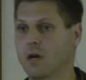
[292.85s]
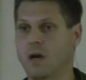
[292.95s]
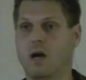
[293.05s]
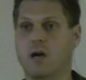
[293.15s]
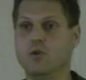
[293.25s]

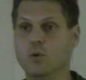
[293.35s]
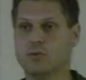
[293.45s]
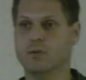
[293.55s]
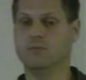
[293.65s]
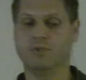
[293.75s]

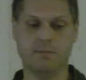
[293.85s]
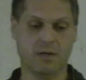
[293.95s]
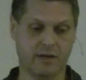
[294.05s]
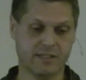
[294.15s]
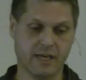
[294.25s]
nutrient
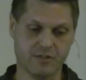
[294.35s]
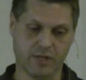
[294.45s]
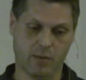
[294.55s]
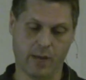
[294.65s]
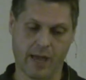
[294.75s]
remineralization
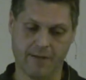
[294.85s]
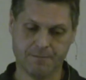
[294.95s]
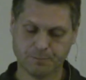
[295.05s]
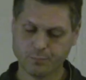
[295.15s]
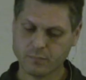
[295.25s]
that we have.